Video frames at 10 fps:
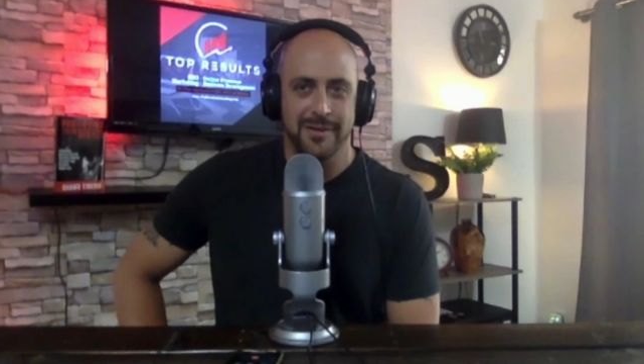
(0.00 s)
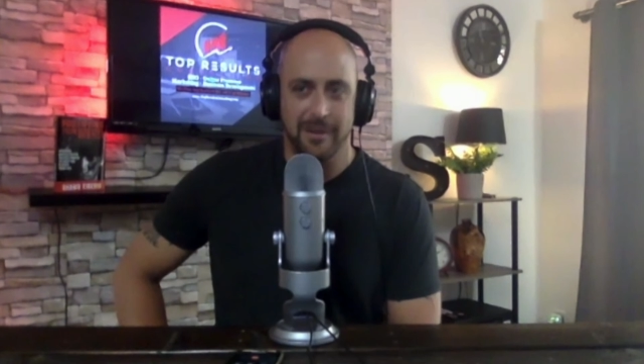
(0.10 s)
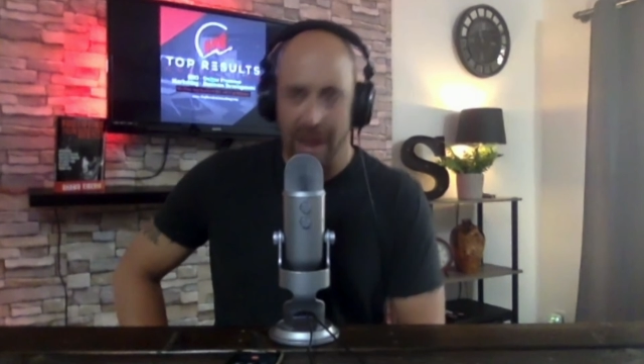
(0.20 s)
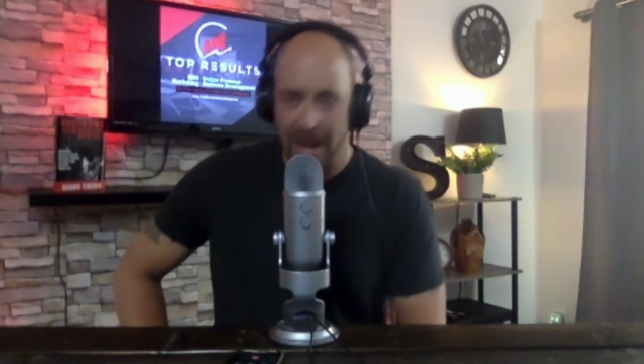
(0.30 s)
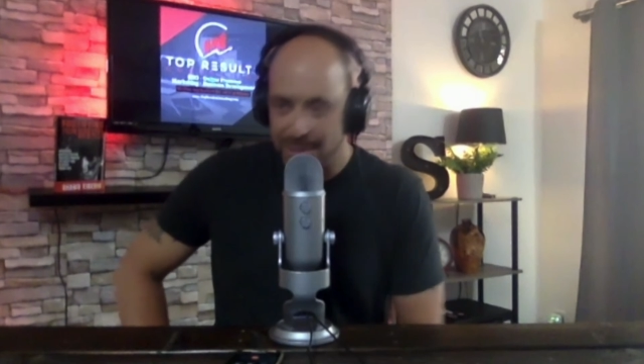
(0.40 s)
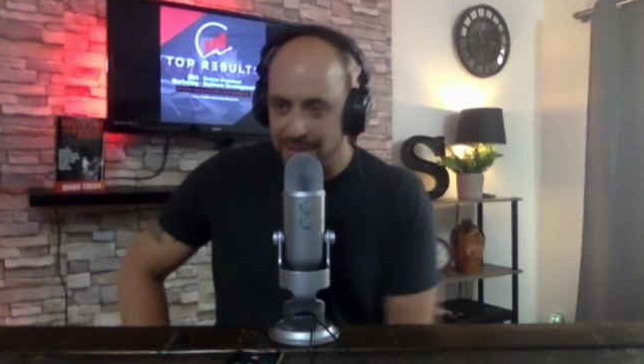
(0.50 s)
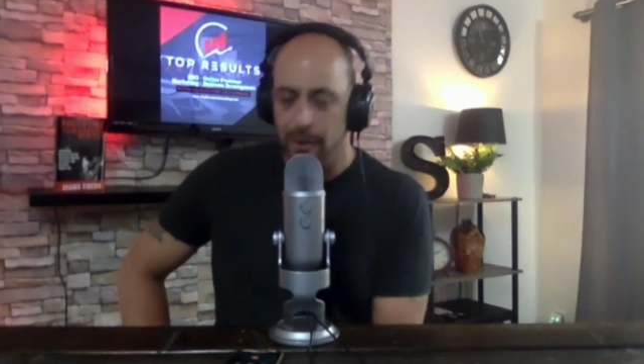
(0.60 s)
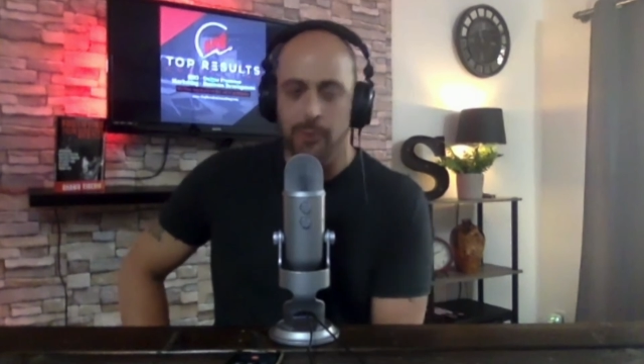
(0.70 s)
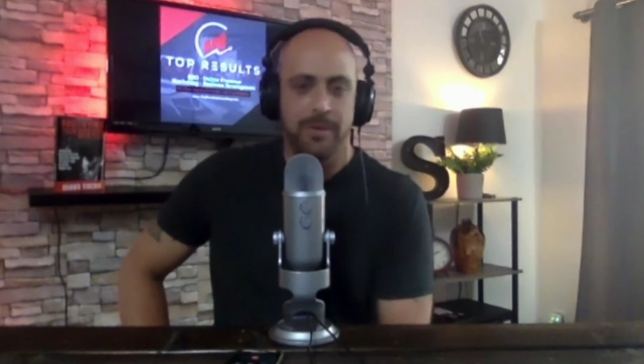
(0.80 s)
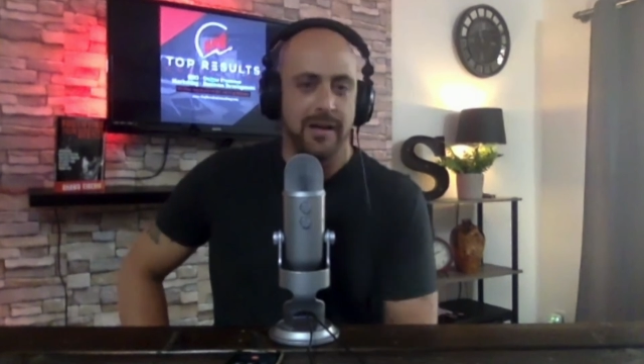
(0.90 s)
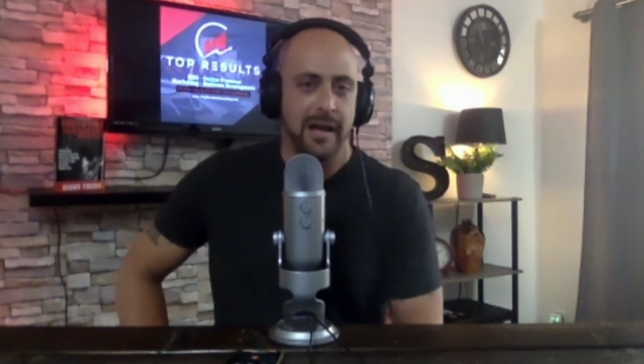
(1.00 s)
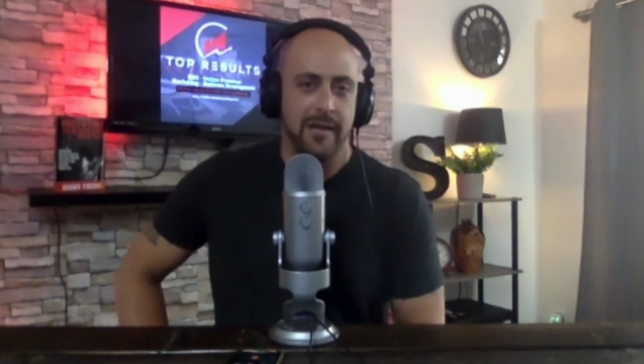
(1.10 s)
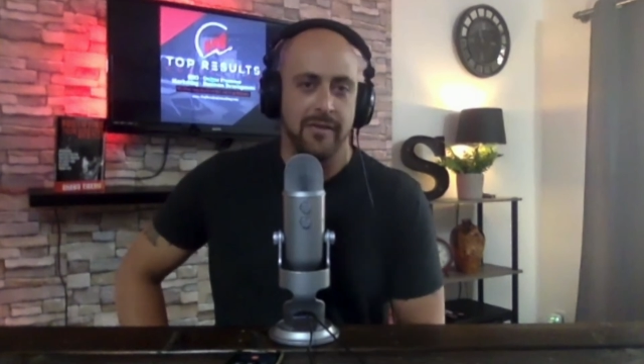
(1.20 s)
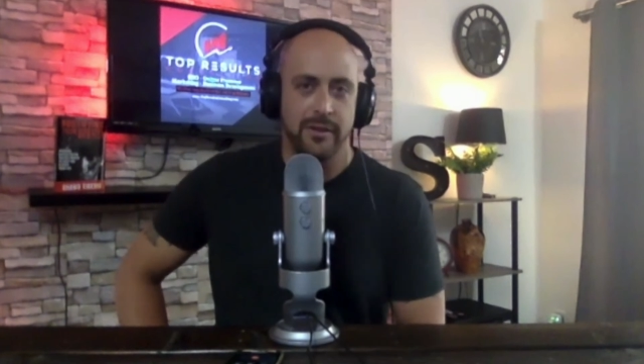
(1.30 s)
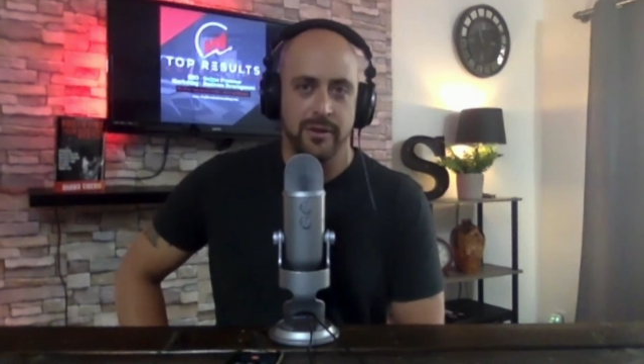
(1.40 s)
They're actually open to
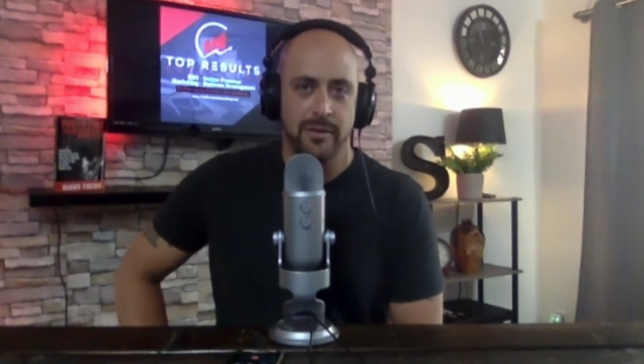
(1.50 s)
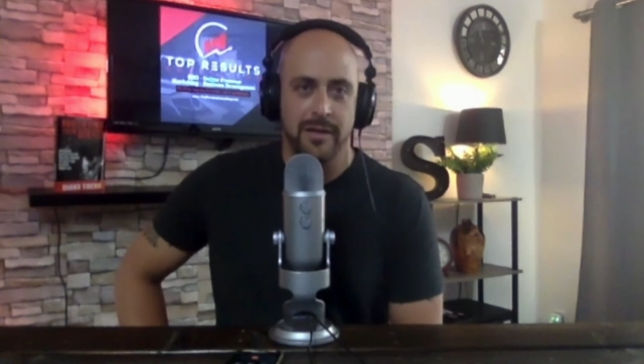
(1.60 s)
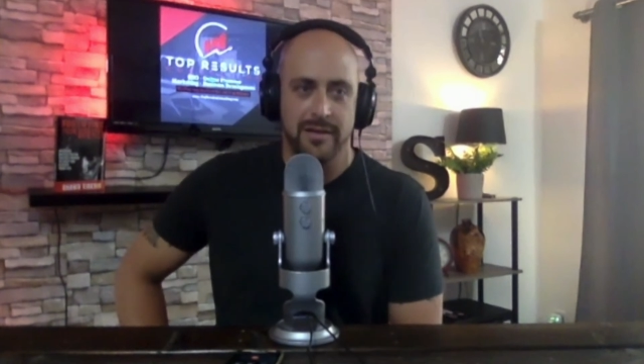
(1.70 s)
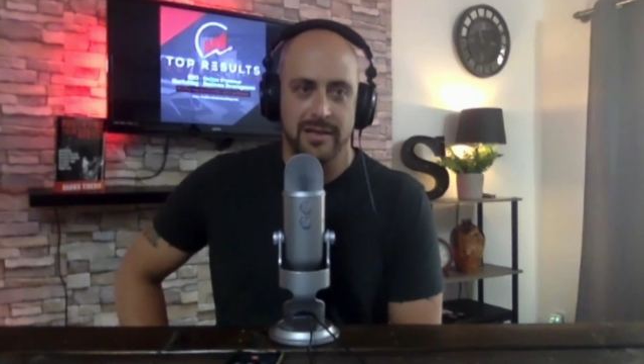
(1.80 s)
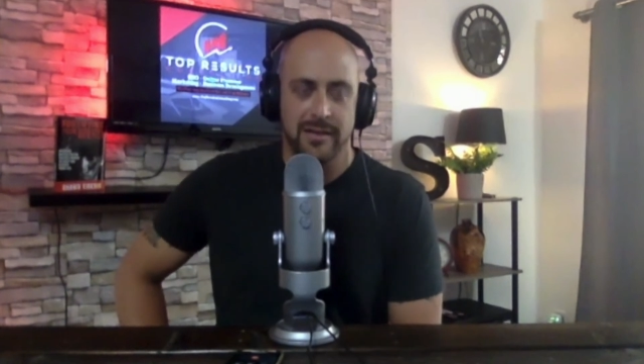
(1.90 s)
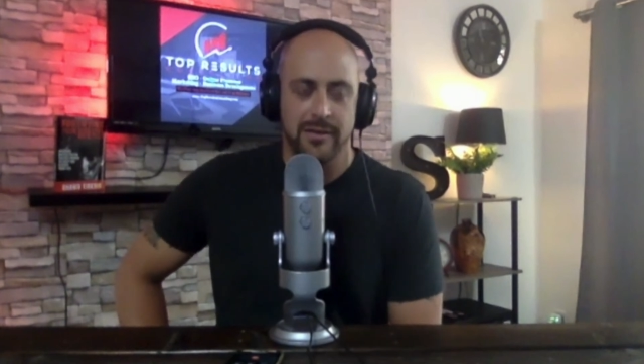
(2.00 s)
having you come out and take a